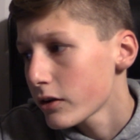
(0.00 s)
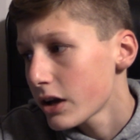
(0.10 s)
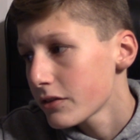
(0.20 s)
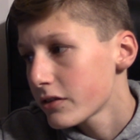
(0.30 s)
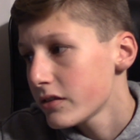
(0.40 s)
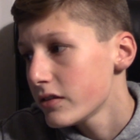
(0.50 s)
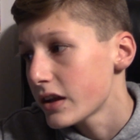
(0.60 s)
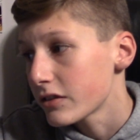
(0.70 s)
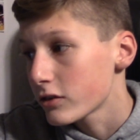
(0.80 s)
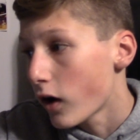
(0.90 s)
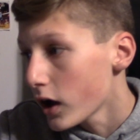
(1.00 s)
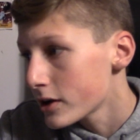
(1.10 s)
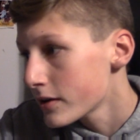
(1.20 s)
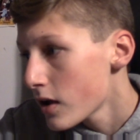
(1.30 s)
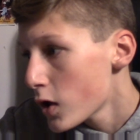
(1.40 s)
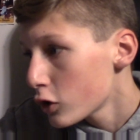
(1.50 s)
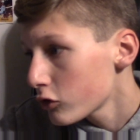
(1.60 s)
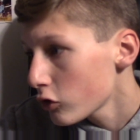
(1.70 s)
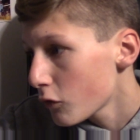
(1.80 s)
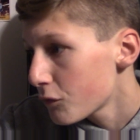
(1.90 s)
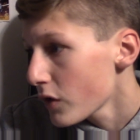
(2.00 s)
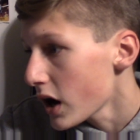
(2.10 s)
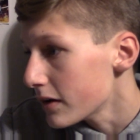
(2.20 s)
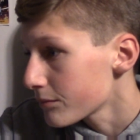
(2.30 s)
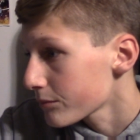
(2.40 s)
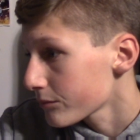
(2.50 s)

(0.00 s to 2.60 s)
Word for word: how their season has gone so far.